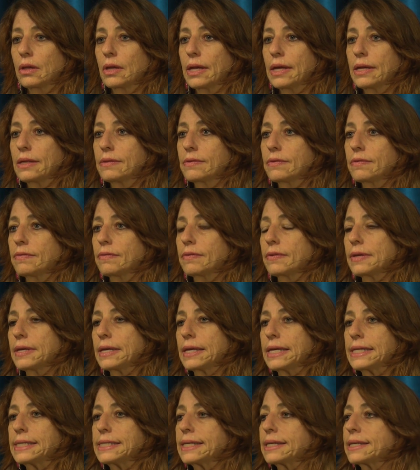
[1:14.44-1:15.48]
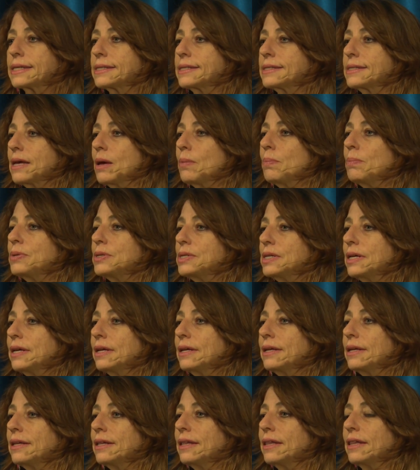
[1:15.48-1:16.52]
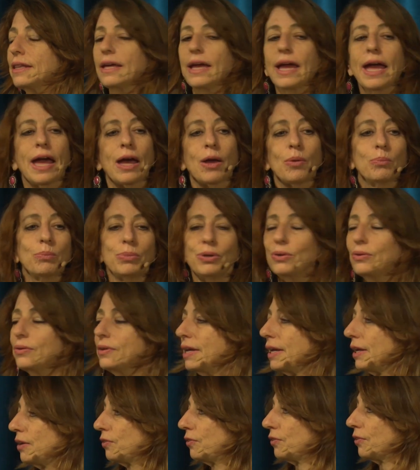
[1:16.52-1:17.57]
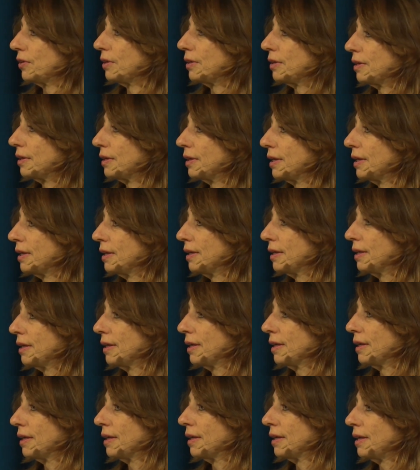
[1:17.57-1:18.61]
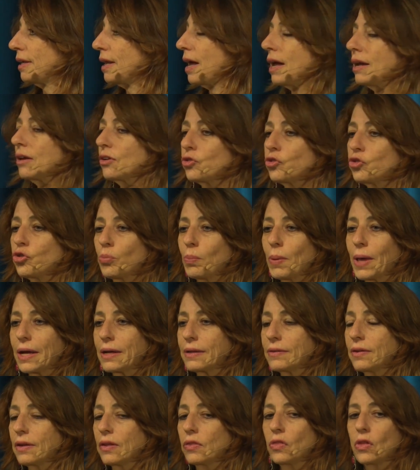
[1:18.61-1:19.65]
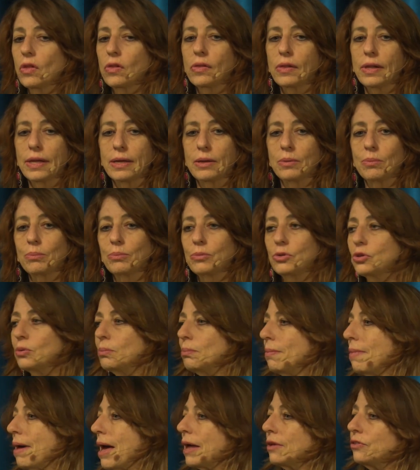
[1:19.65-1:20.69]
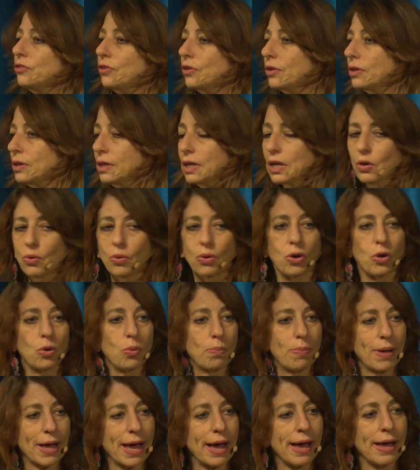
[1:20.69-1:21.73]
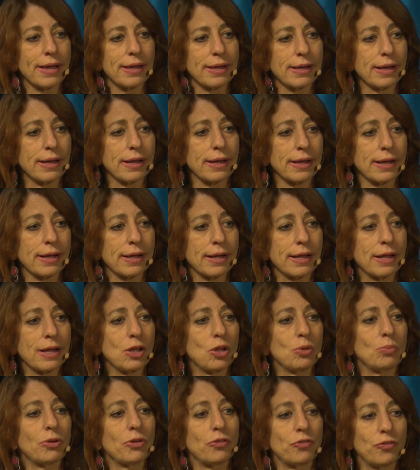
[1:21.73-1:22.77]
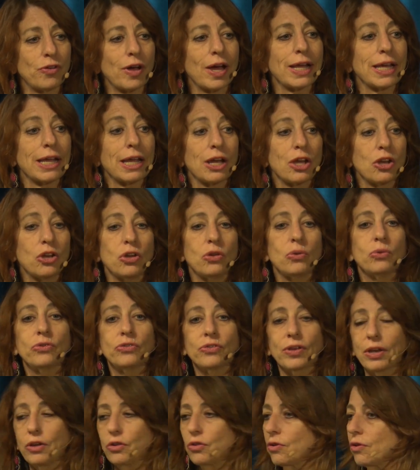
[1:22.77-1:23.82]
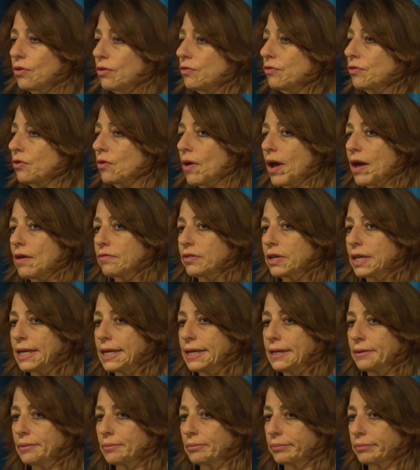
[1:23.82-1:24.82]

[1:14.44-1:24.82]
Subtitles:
It's accepting the amputation, not expecting the limb to magically grow back, but finding a new center of gravity